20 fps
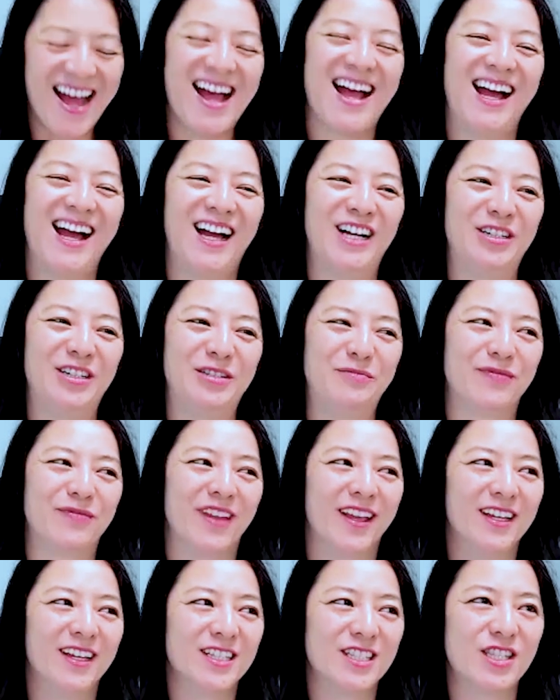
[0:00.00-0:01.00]
um,
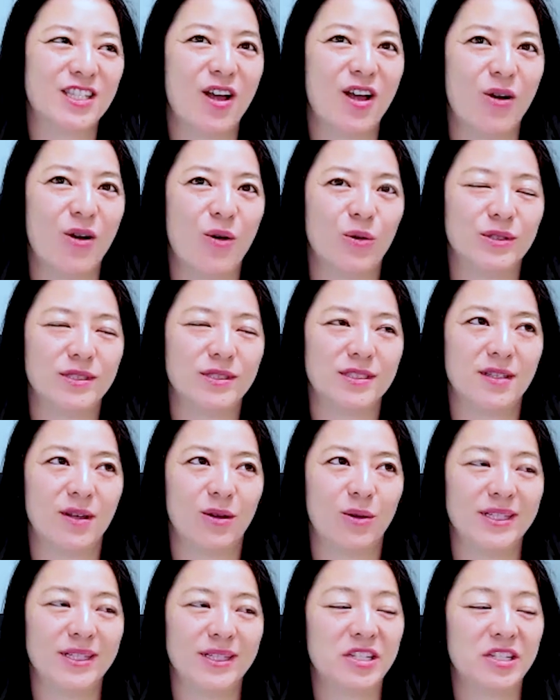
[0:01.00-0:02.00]
so,
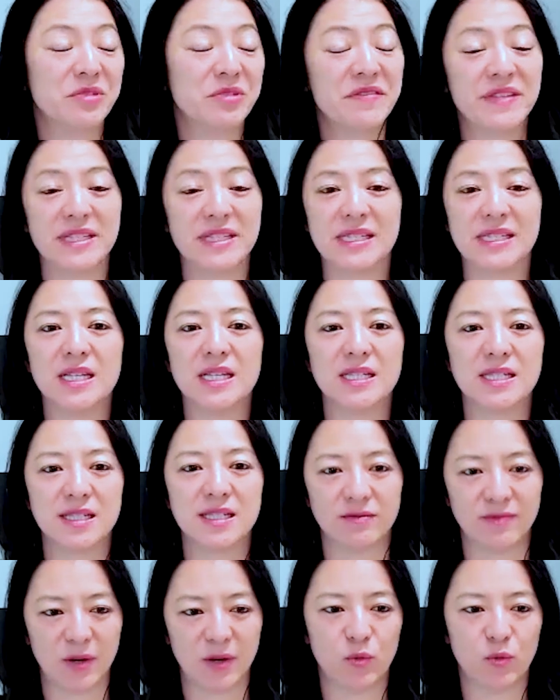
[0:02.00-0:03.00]
so in terms of the system, right?